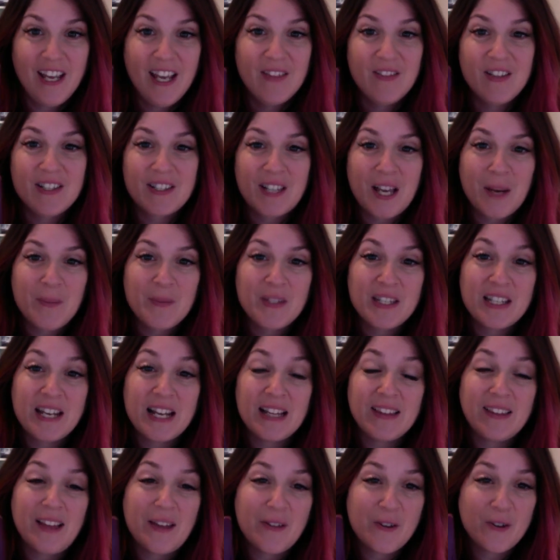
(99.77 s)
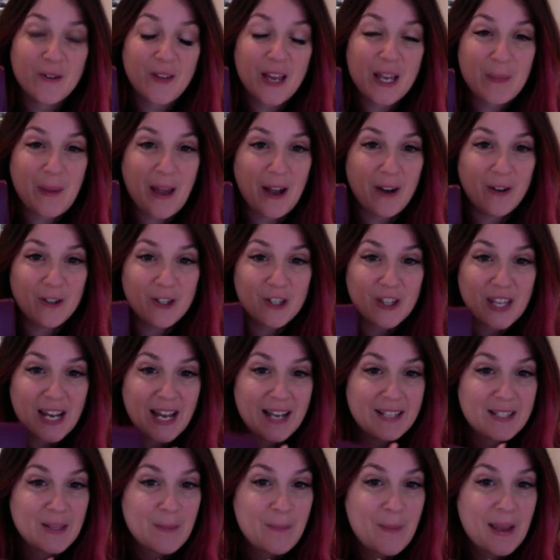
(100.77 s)
This comes in a leather-like pouch that
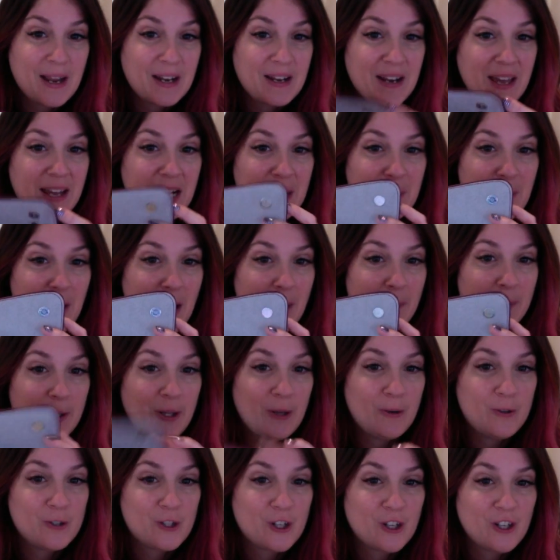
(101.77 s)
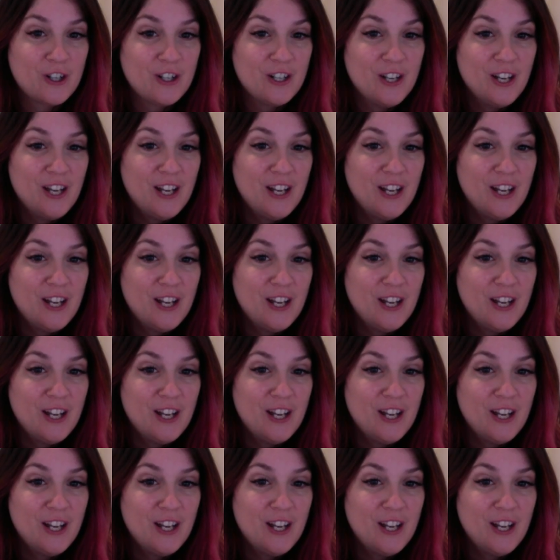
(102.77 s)
has a magnetic pop closure